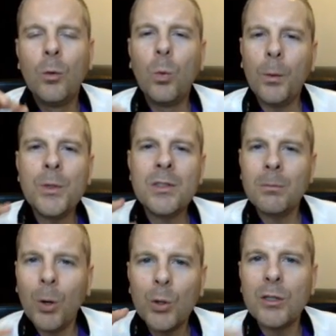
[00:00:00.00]
What was the
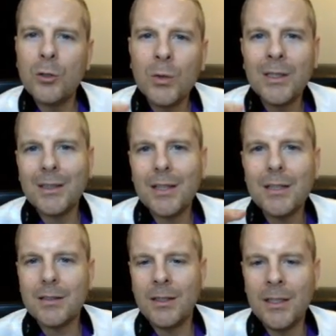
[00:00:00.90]
market doing at
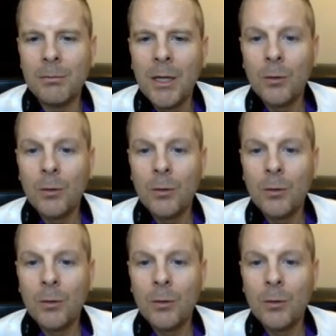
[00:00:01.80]
that time?